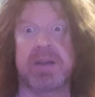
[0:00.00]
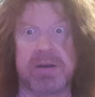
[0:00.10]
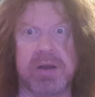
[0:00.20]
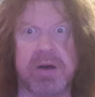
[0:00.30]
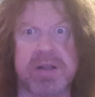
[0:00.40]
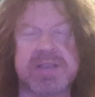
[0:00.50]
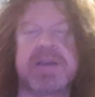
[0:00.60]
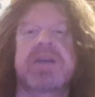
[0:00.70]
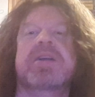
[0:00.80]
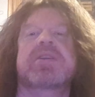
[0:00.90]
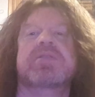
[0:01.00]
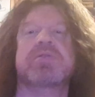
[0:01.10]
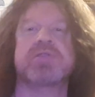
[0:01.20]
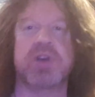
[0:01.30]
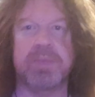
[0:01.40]
Not.
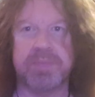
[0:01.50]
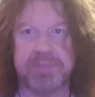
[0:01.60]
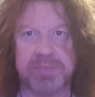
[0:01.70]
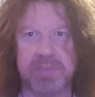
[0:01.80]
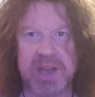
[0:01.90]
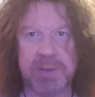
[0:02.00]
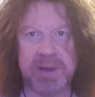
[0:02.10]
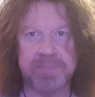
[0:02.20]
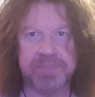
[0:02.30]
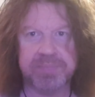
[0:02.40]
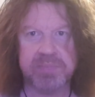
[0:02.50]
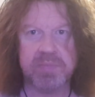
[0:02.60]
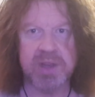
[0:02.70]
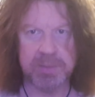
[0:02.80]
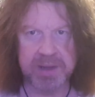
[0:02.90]
So, anyway,
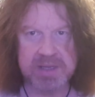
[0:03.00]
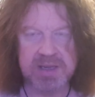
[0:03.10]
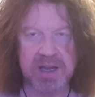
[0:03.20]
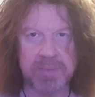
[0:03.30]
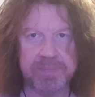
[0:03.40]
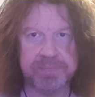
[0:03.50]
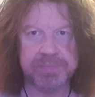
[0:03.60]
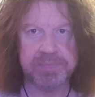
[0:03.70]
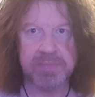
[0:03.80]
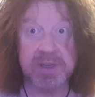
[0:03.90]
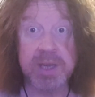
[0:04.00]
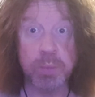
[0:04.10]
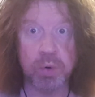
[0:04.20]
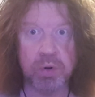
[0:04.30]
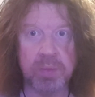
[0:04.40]
in the meantime, keep
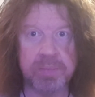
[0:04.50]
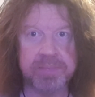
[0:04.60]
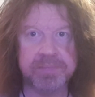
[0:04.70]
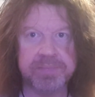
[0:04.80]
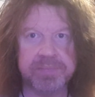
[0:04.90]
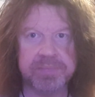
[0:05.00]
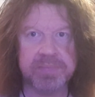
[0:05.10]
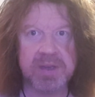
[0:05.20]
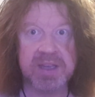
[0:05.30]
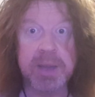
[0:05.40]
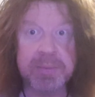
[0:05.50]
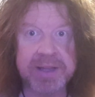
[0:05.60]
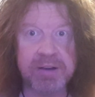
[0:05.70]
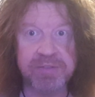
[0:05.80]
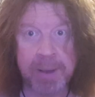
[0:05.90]
warm, keep
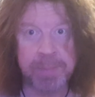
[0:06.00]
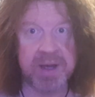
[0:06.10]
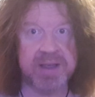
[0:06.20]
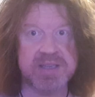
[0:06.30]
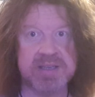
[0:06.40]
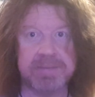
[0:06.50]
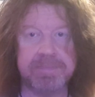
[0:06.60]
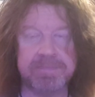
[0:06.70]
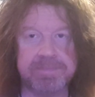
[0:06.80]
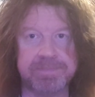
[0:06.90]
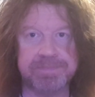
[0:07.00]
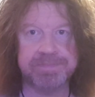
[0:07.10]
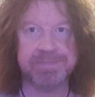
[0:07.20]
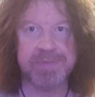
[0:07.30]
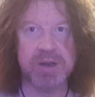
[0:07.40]
clear of vampires,
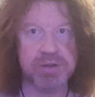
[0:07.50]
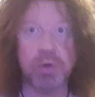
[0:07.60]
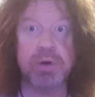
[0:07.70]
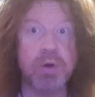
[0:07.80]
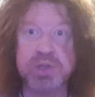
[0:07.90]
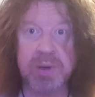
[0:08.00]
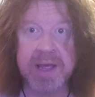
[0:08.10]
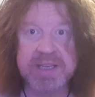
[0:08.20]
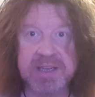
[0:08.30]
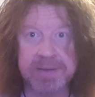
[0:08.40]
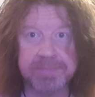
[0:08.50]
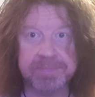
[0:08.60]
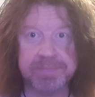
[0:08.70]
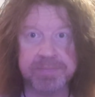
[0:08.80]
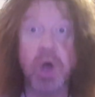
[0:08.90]
don't go to Alaska
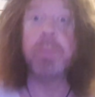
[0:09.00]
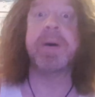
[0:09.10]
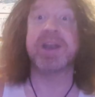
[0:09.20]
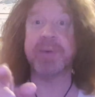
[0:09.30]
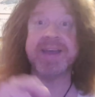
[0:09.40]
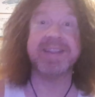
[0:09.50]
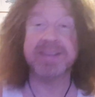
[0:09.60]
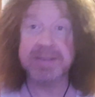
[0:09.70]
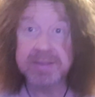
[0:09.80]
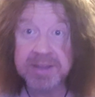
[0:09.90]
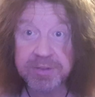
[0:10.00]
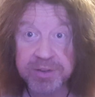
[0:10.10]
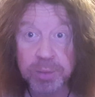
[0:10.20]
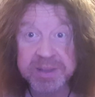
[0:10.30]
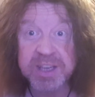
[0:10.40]
by the way, they
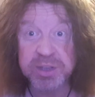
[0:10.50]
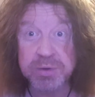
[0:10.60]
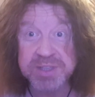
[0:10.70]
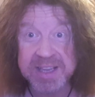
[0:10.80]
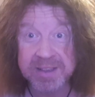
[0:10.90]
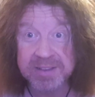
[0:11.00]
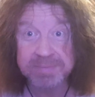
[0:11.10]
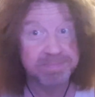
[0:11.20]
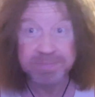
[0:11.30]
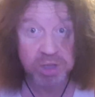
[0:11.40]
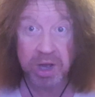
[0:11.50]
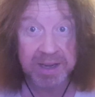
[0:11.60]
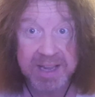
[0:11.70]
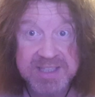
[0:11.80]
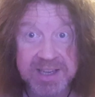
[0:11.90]
filmed it in New Zealand, not
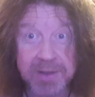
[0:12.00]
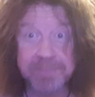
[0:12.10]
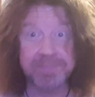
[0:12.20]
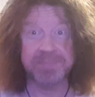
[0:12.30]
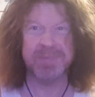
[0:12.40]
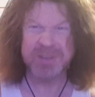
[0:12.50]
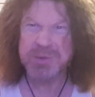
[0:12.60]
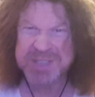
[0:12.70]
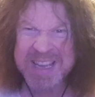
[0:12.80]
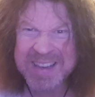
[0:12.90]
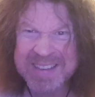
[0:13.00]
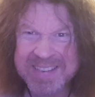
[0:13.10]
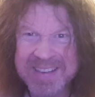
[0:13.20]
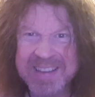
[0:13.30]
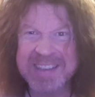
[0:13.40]
Alaska. New
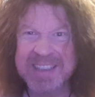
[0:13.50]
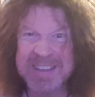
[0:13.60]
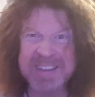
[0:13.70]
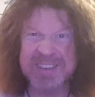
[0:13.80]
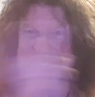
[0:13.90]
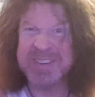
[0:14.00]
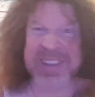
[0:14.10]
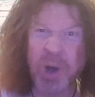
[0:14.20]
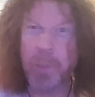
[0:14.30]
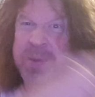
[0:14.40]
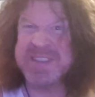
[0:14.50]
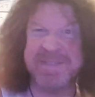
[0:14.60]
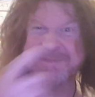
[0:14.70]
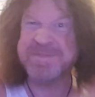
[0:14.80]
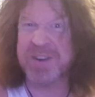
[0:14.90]
Zealand? The
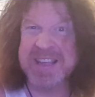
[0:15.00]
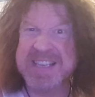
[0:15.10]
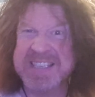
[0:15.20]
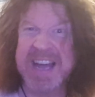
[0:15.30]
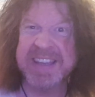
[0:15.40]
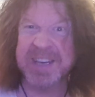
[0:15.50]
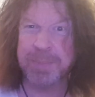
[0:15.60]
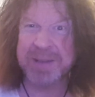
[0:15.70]
opposite fucking side of the